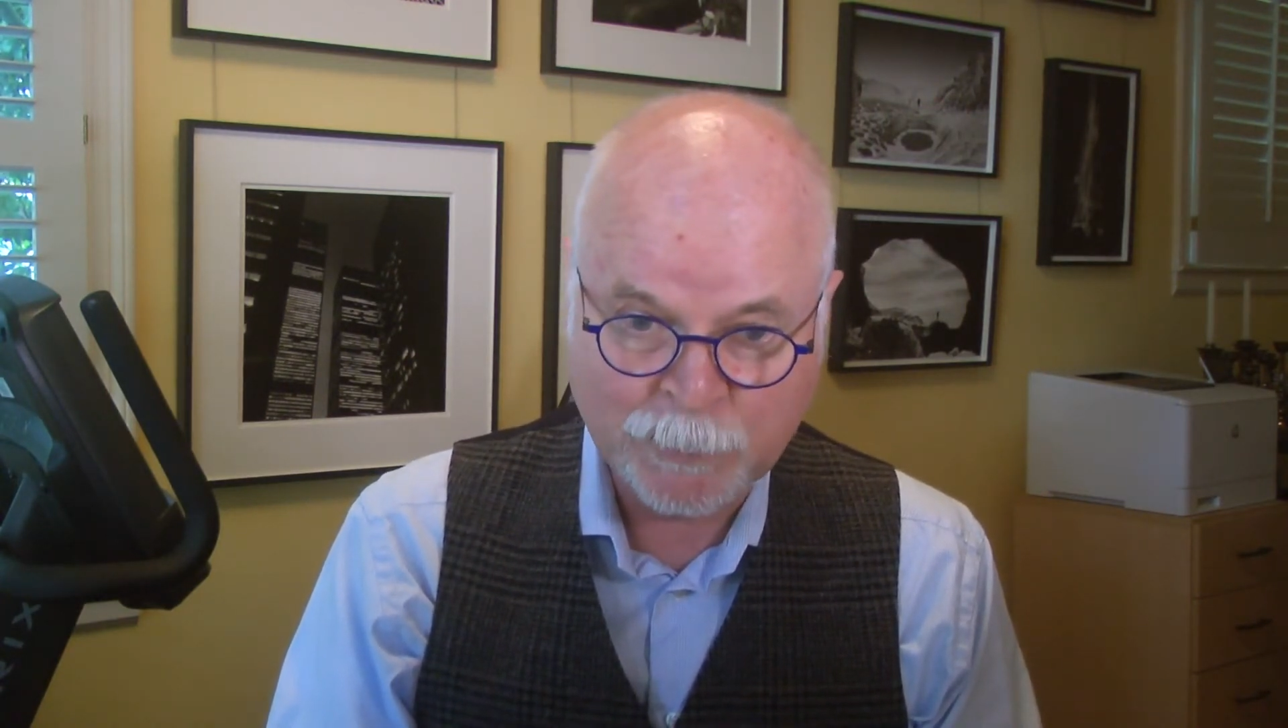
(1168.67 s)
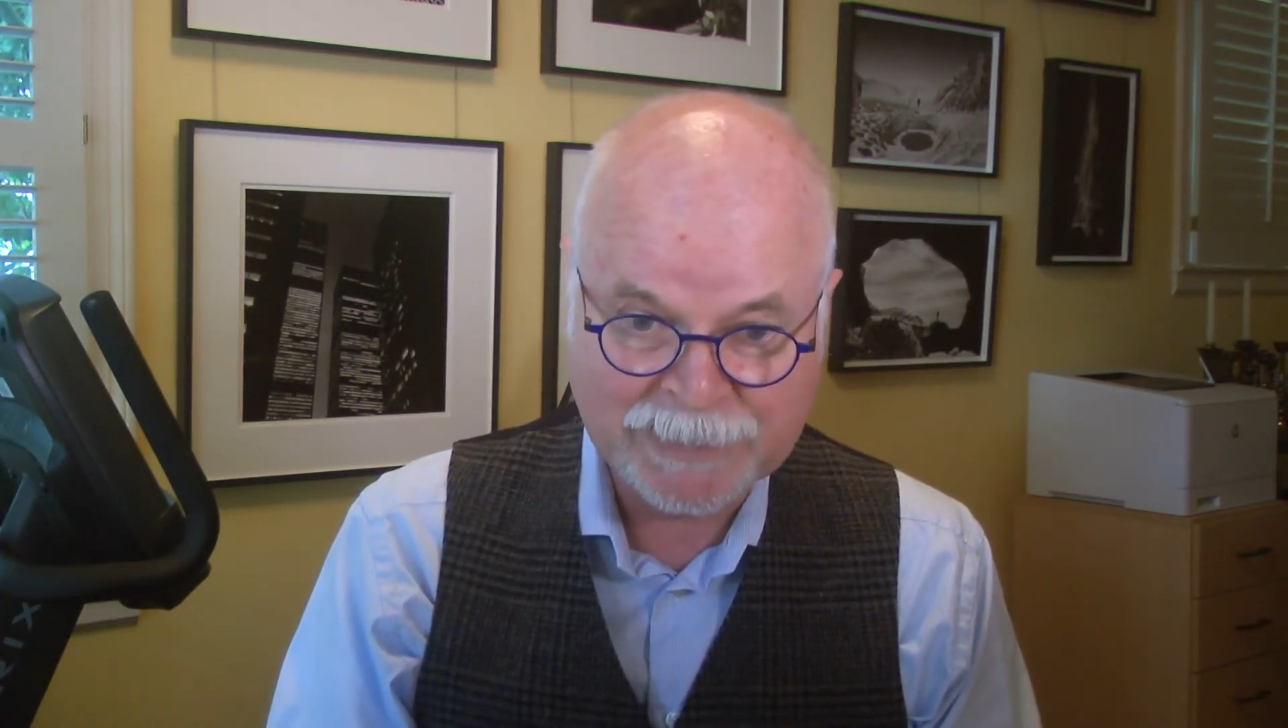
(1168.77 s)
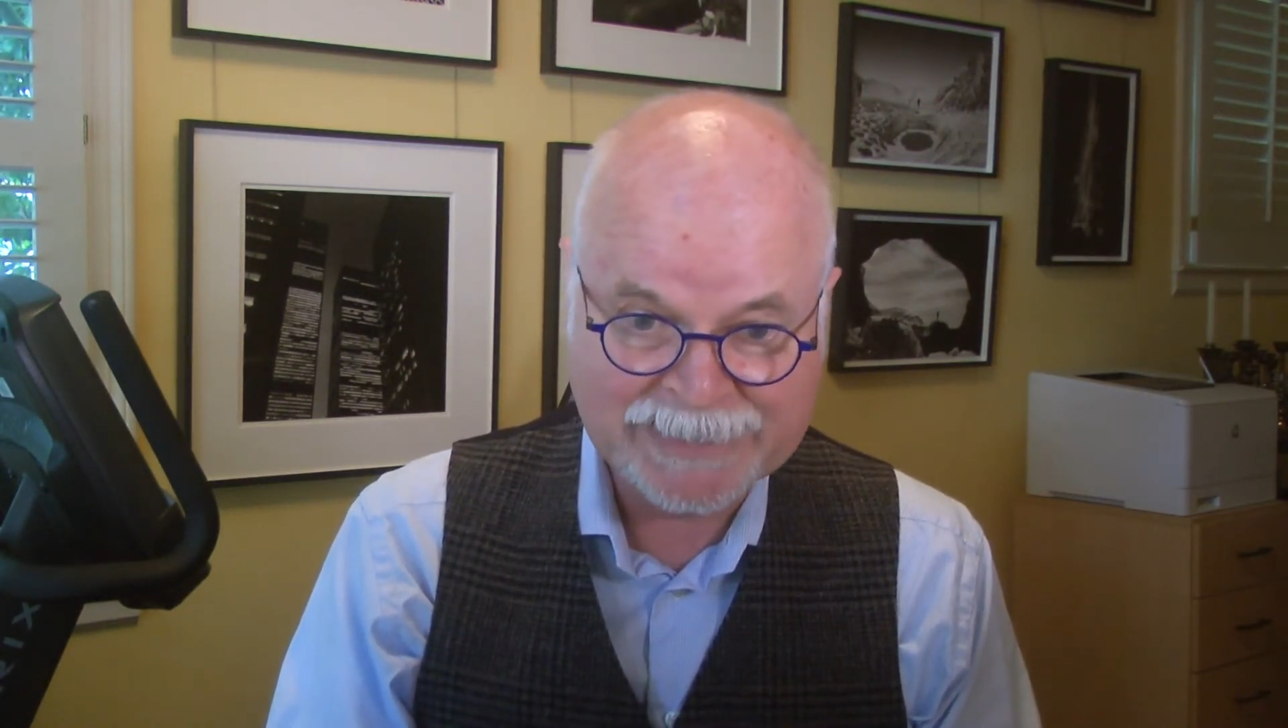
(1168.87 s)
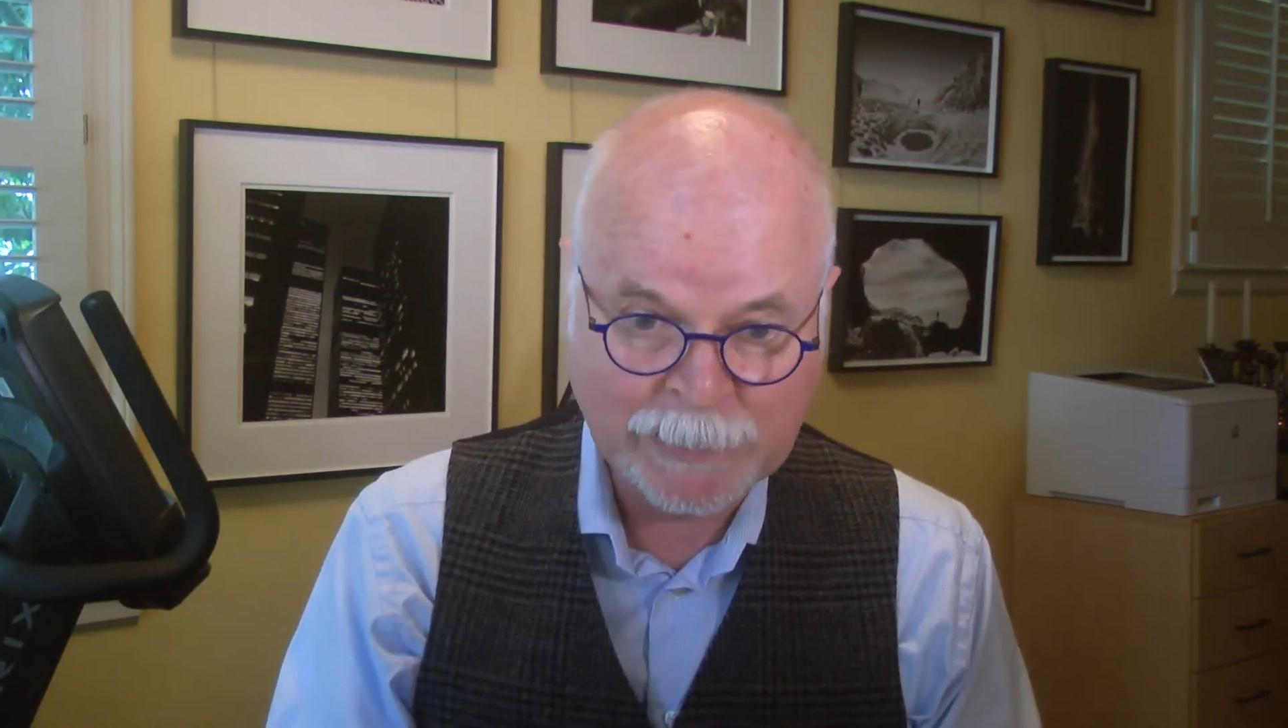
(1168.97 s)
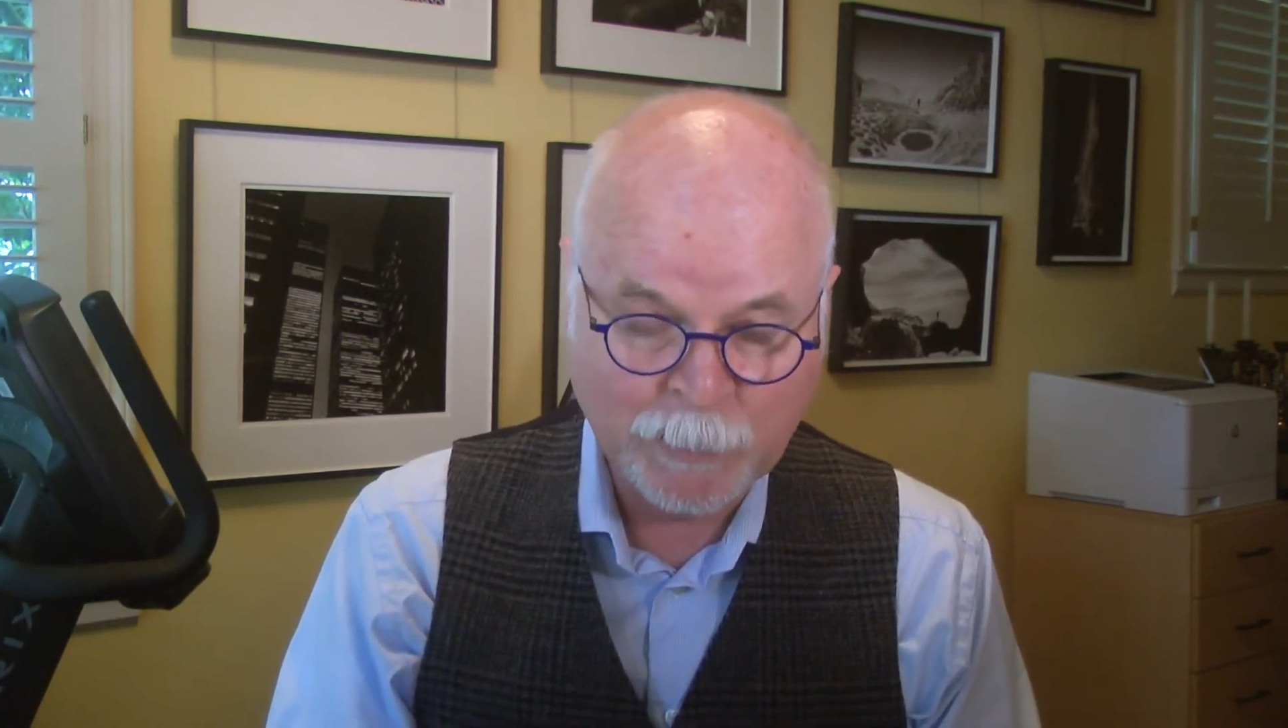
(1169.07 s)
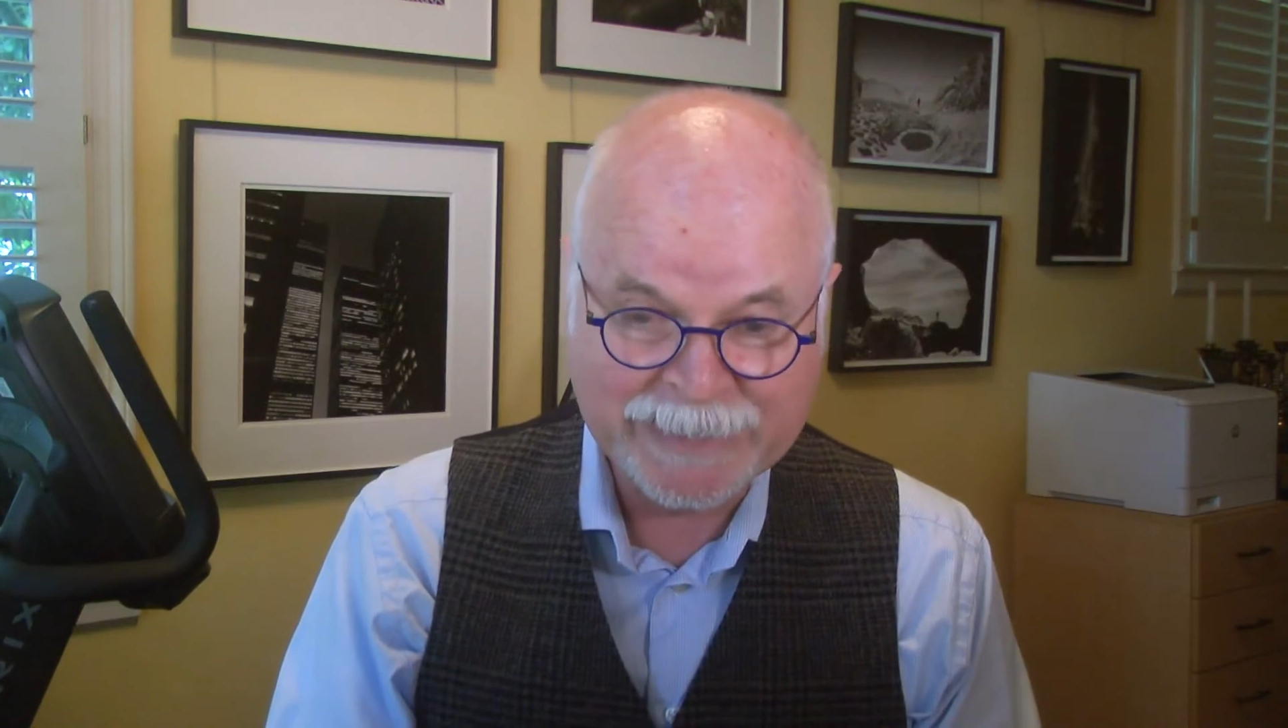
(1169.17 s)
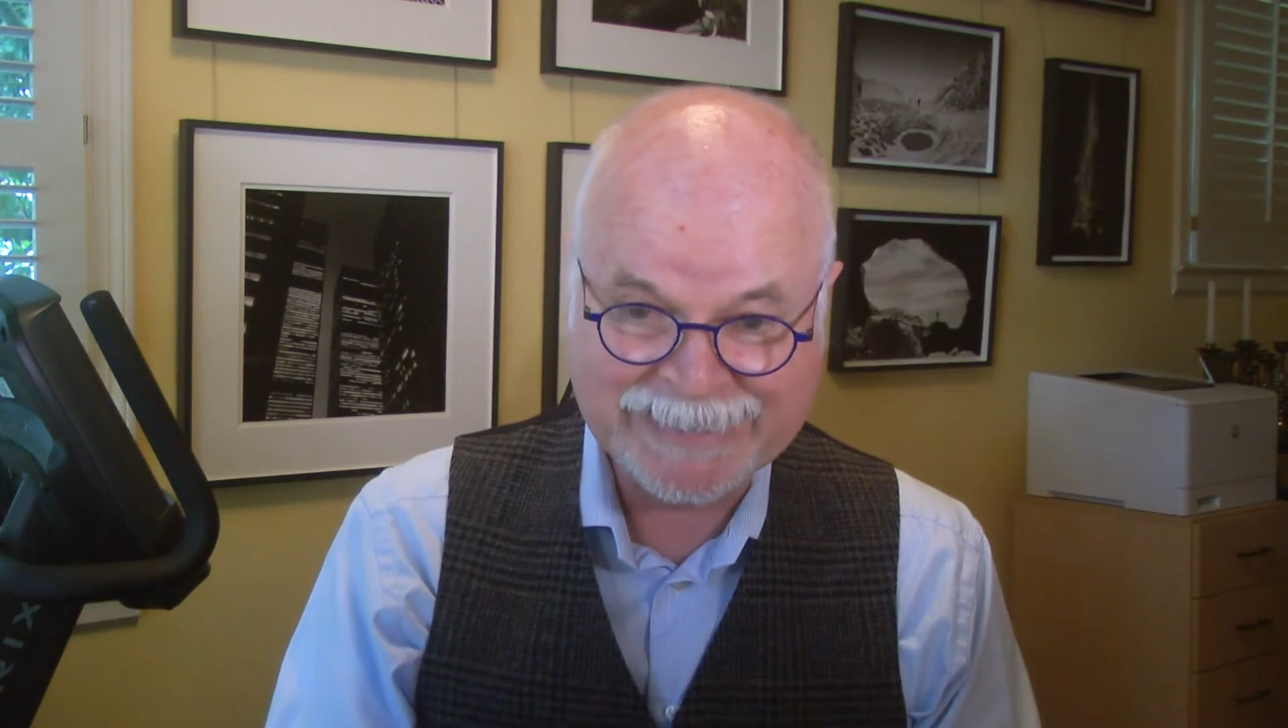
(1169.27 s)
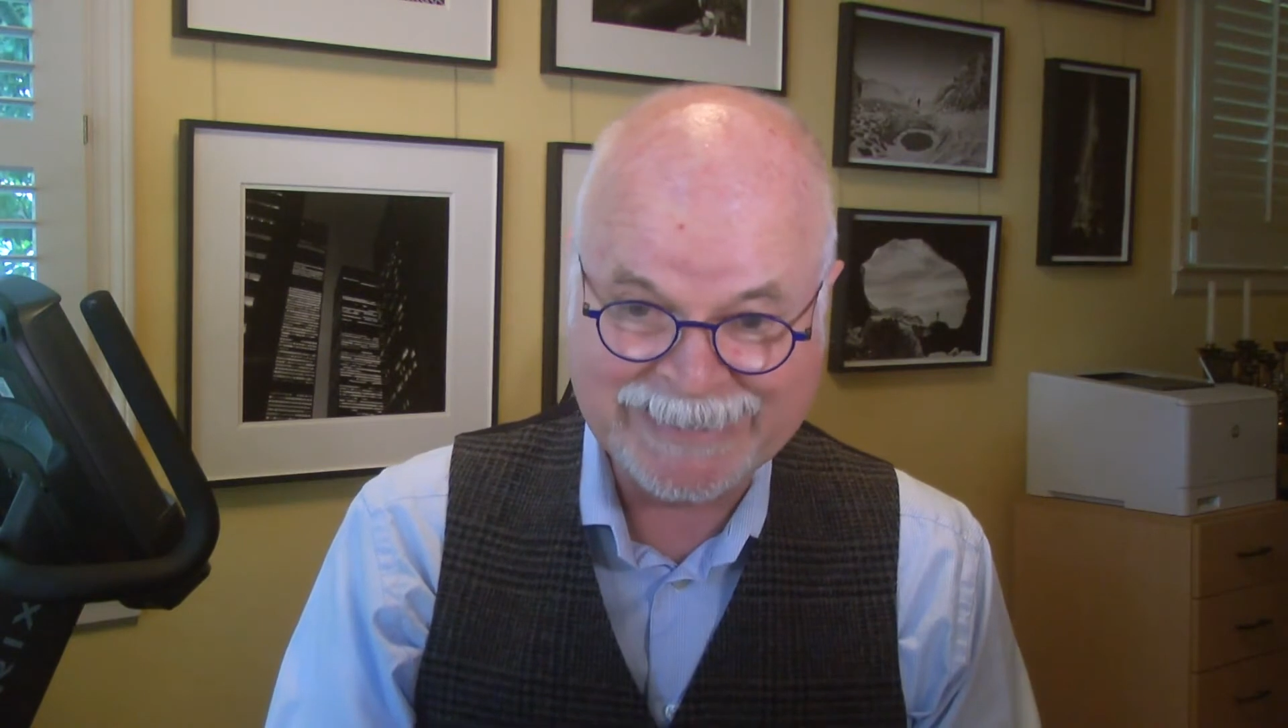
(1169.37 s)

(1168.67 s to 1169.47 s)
where someone is